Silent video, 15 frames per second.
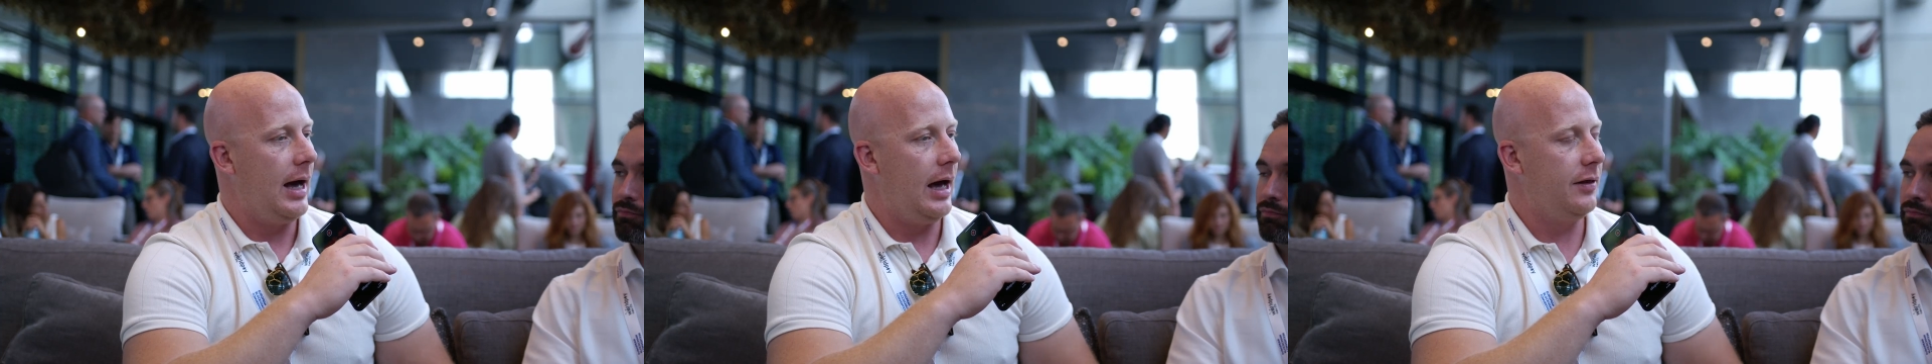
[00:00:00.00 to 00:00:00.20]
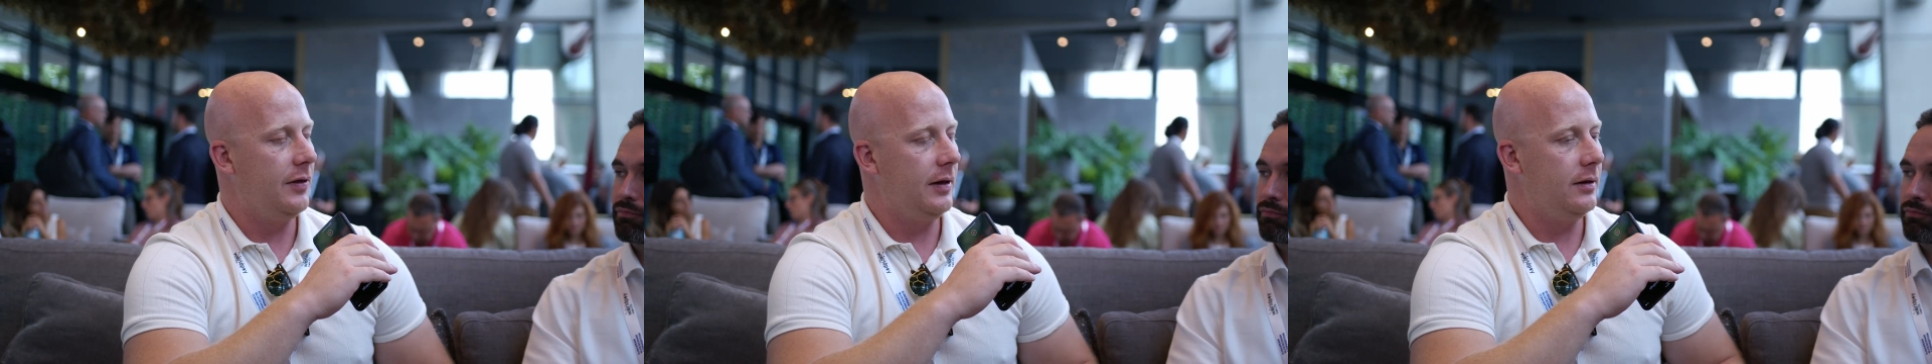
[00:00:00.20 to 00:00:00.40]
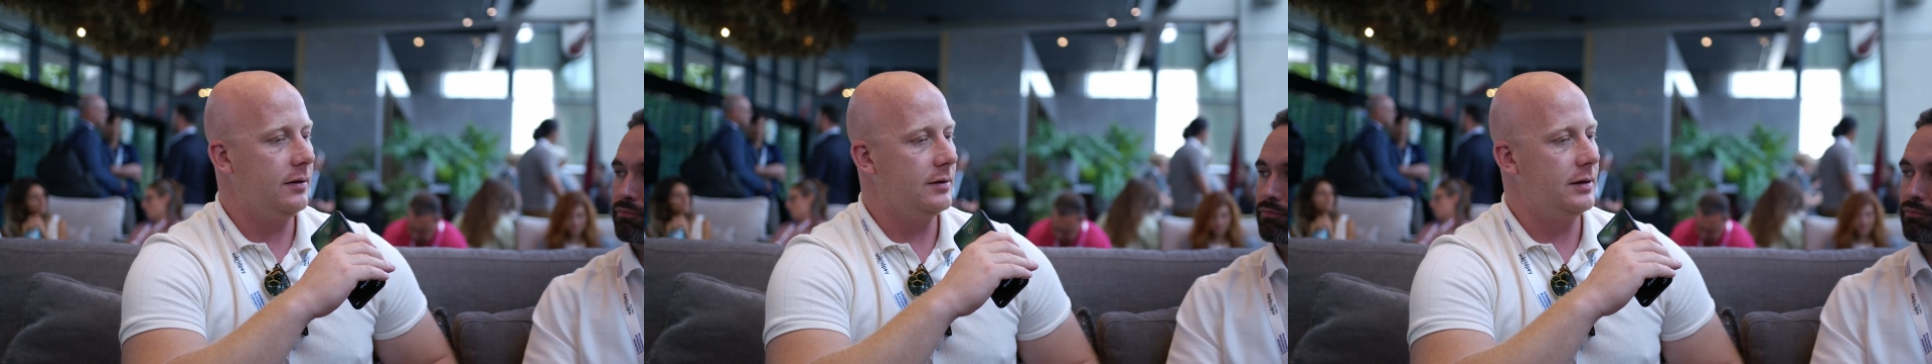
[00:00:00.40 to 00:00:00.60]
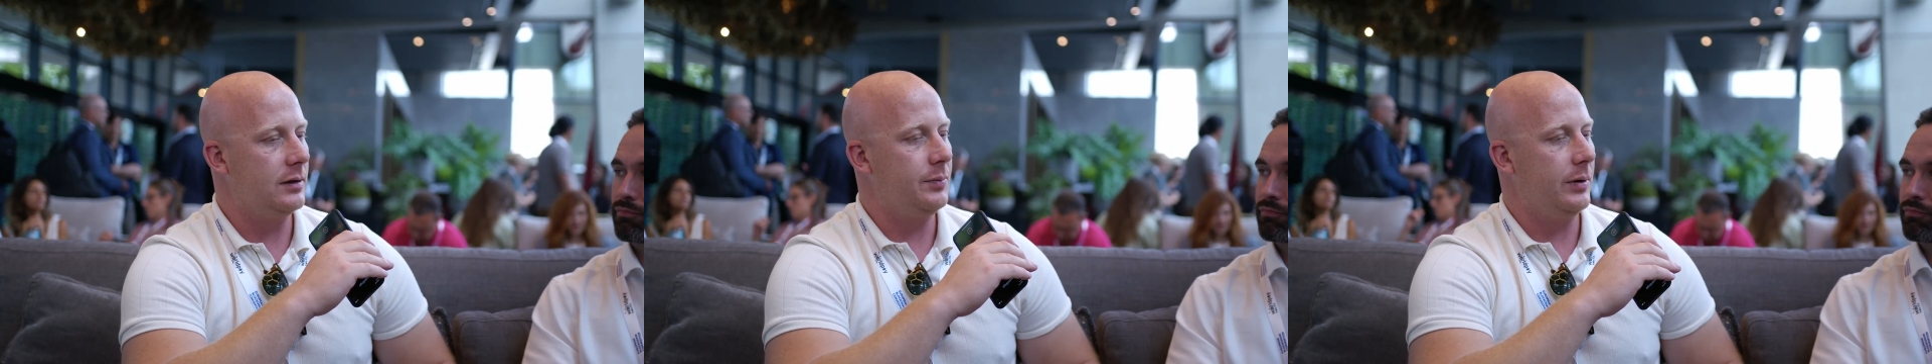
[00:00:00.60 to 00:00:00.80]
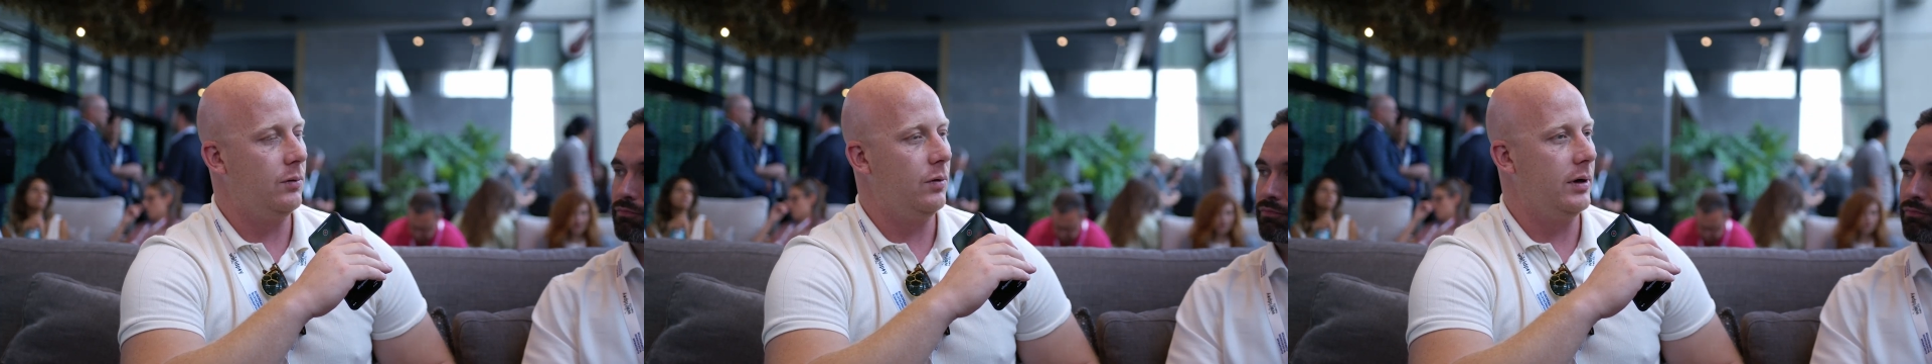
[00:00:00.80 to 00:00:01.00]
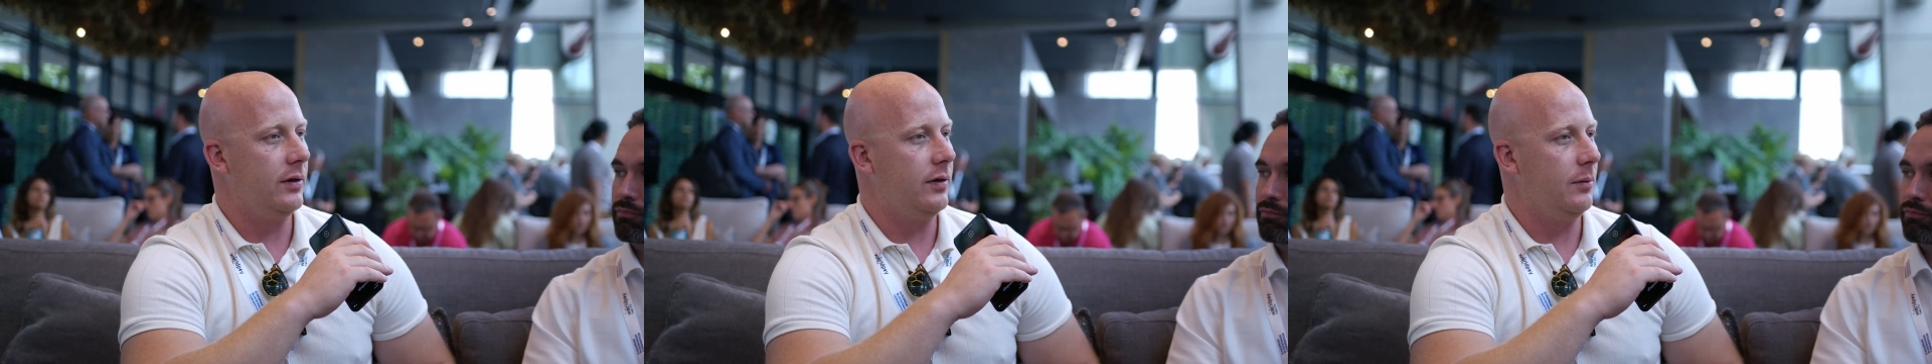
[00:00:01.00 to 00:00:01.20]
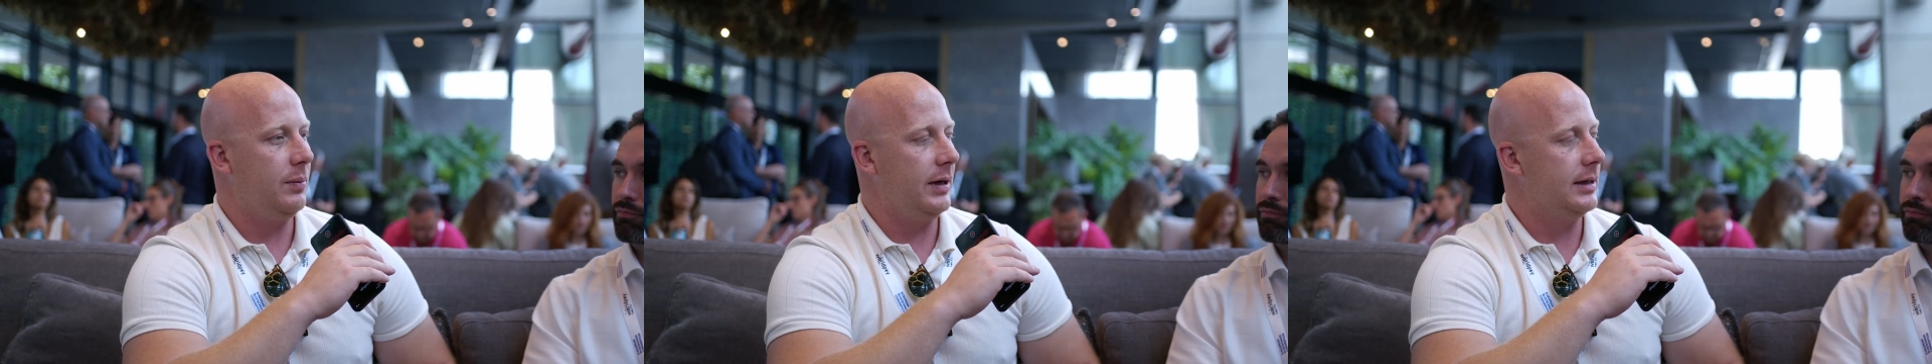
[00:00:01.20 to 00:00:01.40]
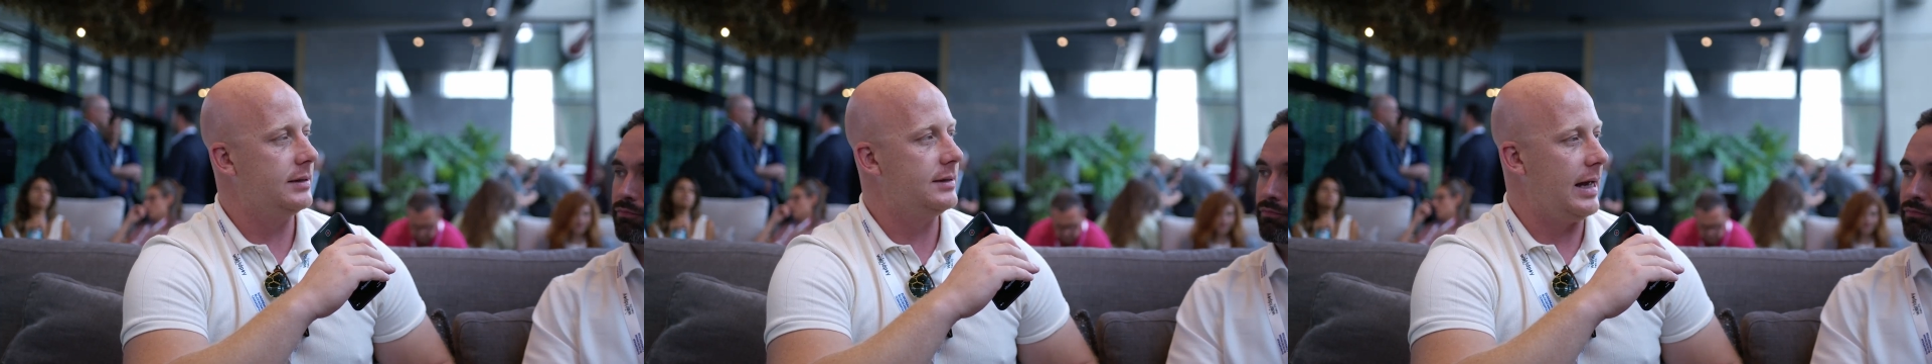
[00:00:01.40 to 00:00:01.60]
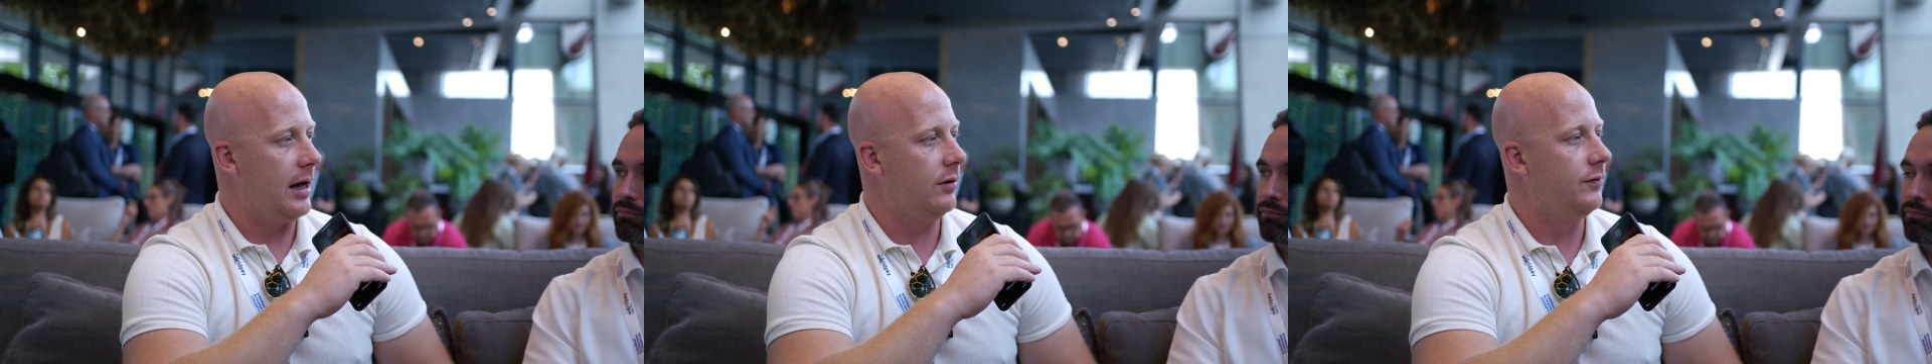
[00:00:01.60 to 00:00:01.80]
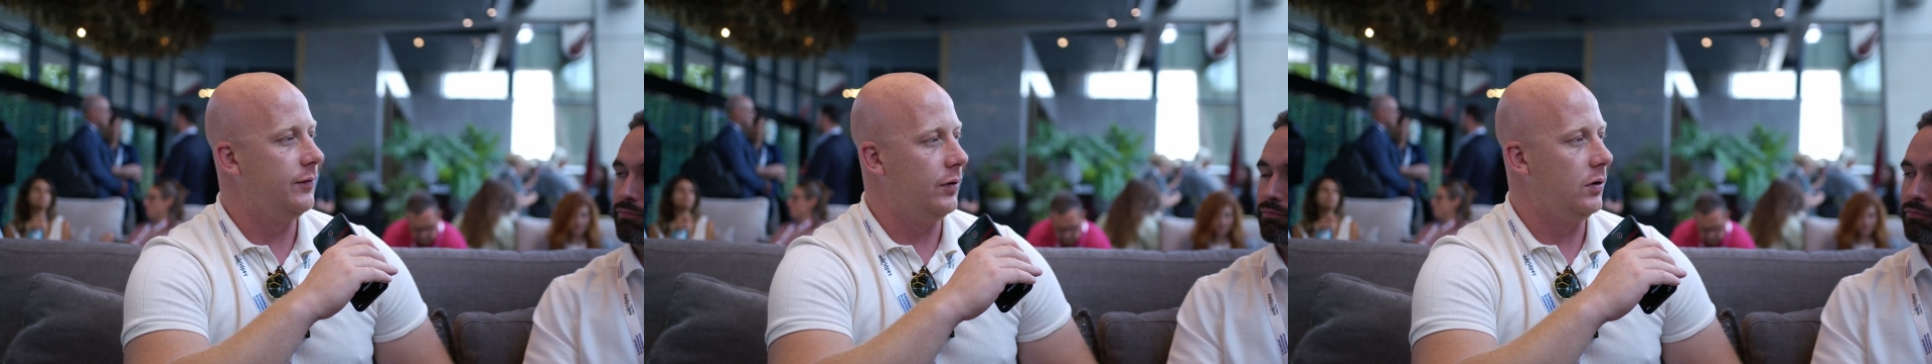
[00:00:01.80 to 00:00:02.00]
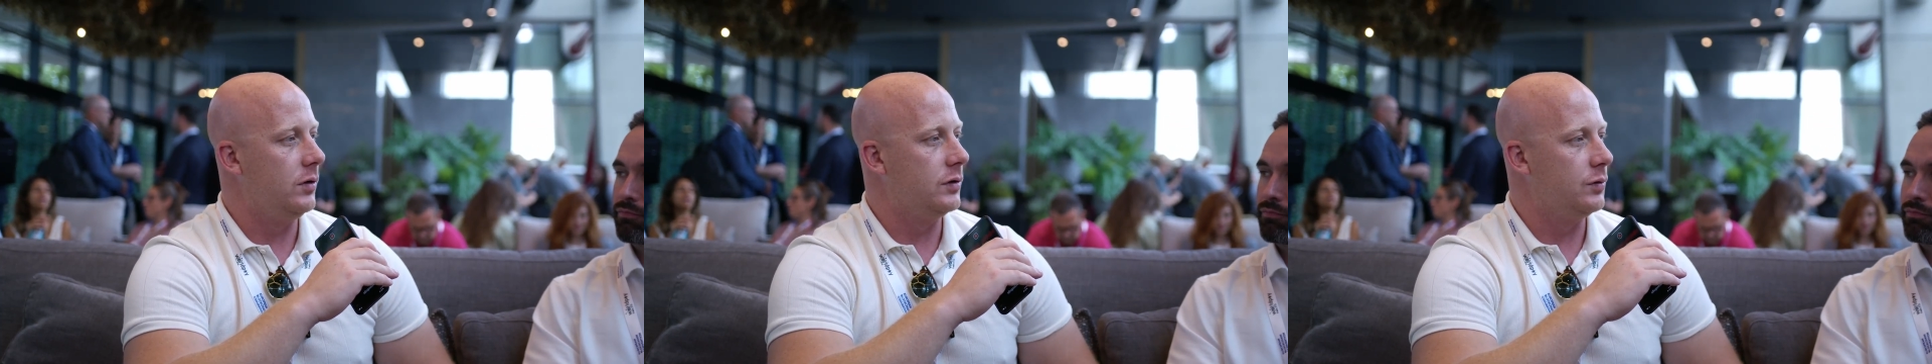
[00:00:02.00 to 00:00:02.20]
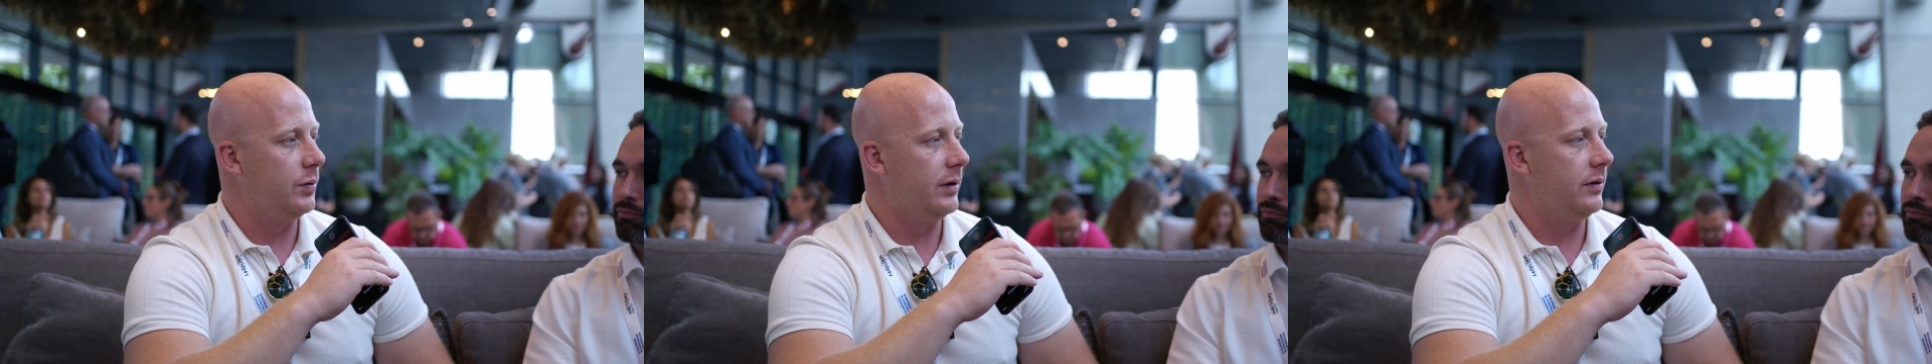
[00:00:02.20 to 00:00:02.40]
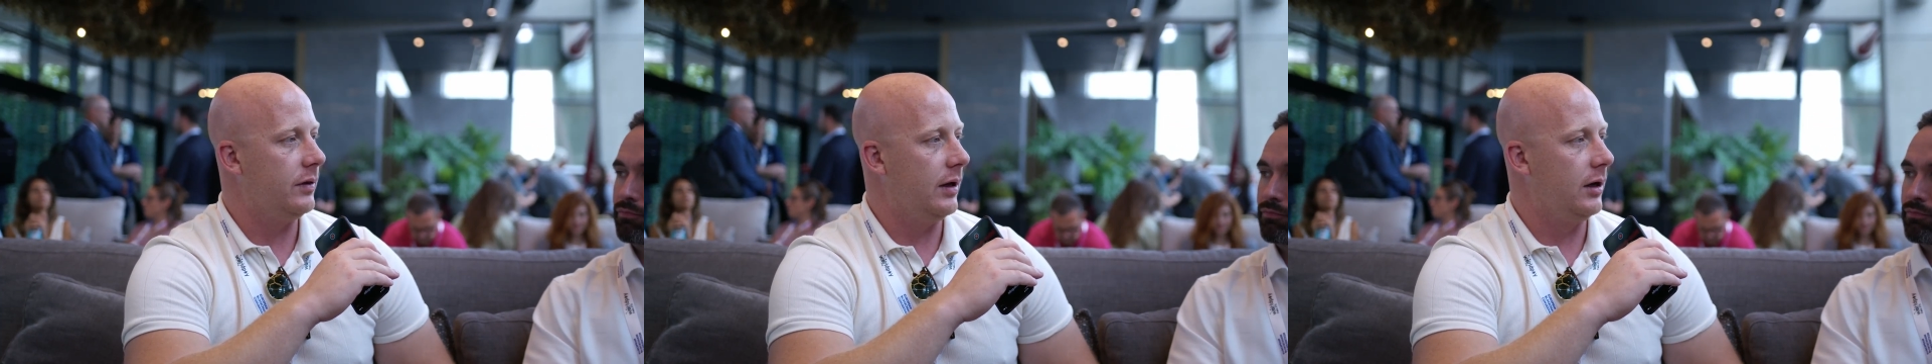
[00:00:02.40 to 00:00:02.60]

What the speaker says: I think this has been one of the biggest downfalls with